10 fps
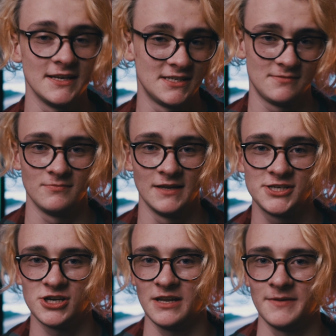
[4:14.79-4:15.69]
It's
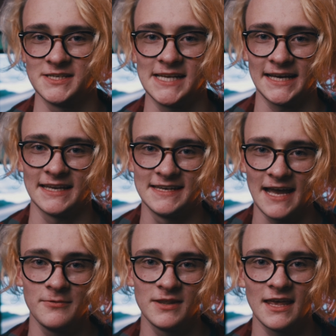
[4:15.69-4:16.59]
literally my second
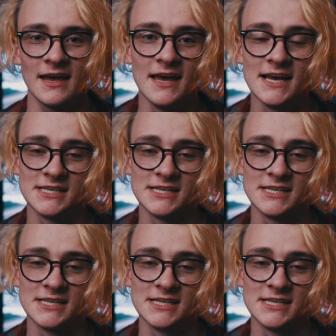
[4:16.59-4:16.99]
day with it.